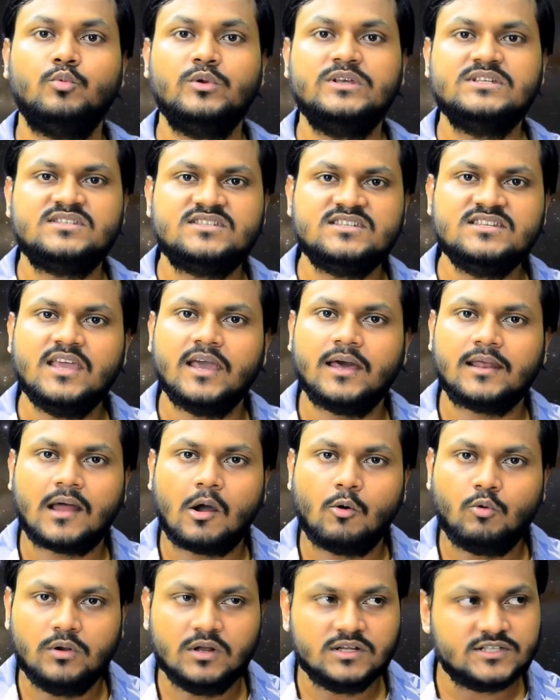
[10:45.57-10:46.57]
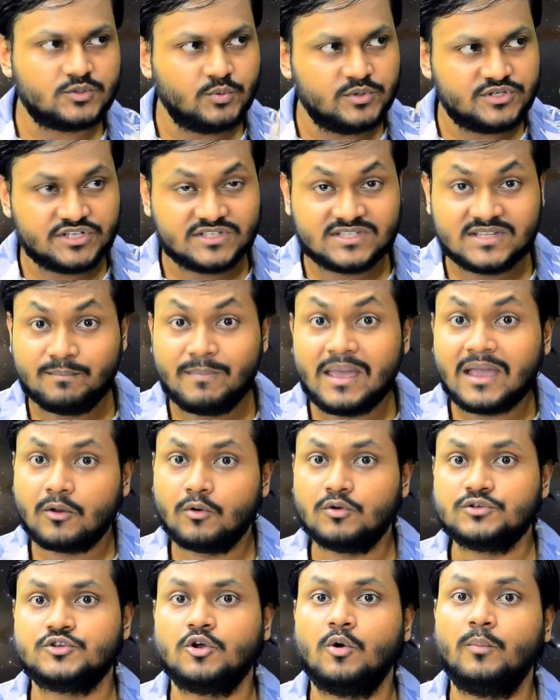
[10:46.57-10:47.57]
we see around us, which is the
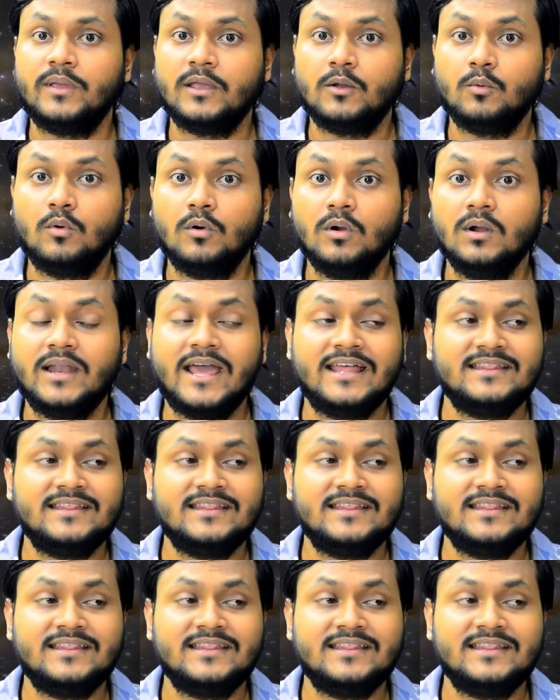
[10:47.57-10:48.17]
macroscopic world.